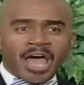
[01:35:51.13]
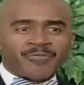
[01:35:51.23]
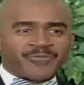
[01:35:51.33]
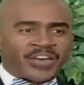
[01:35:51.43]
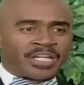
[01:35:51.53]

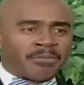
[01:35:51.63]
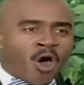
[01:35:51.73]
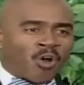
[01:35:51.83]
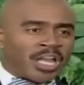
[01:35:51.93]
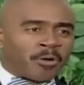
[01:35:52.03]
and fill them
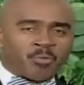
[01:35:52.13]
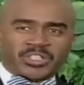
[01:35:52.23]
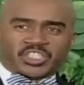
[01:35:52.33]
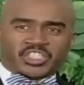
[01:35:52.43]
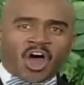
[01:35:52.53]
all up
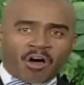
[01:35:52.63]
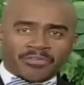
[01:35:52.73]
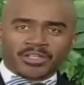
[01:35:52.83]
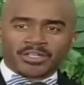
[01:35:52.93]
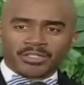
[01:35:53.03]
with
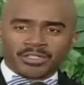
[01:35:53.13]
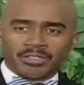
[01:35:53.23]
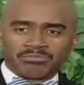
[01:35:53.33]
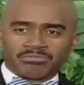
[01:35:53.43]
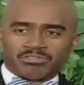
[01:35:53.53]
salt.
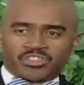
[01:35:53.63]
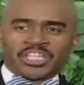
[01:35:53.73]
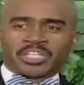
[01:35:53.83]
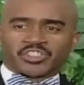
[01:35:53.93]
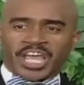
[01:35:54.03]

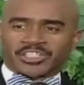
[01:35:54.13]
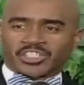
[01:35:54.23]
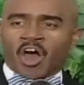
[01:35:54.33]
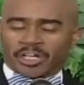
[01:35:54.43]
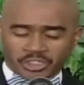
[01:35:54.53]
Jesus said
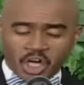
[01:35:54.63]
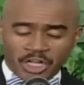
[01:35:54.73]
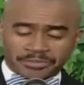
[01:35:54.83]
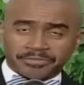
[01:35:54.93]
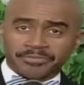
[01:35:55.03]
salt is
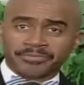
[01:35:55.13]
good.